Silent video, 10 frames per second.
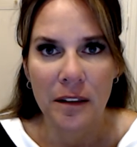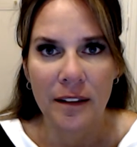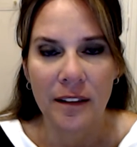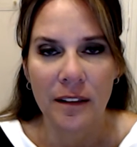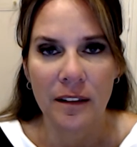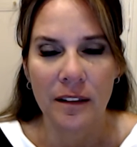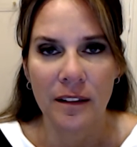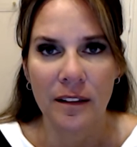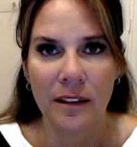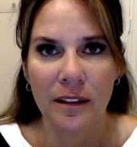
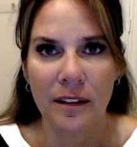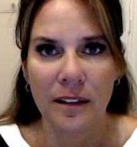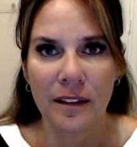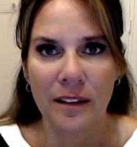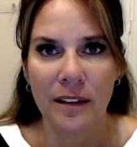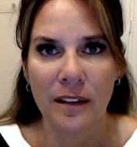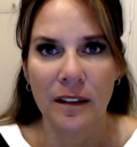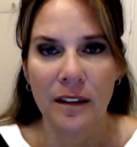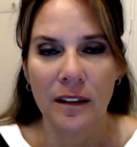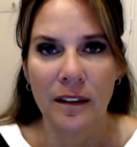
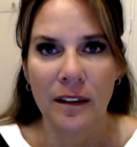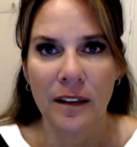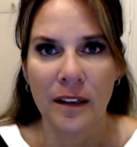(silence)